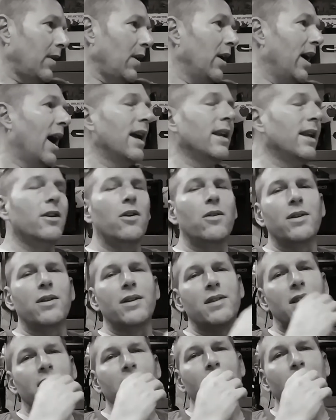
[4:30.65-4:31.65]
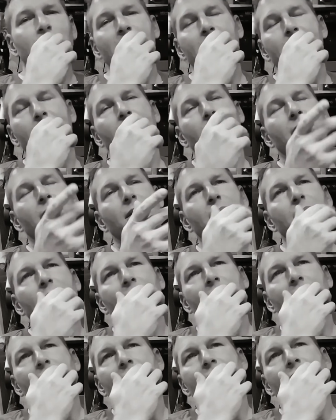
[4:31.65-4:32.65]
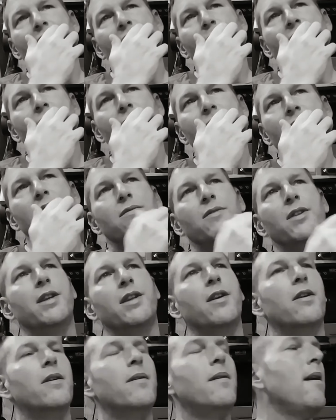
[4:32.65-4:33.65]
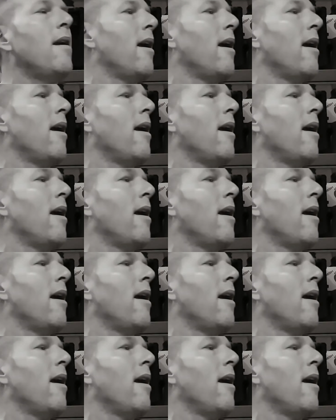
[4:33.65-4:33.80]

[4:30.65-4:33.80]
I noticed, and another thing that inspired this video,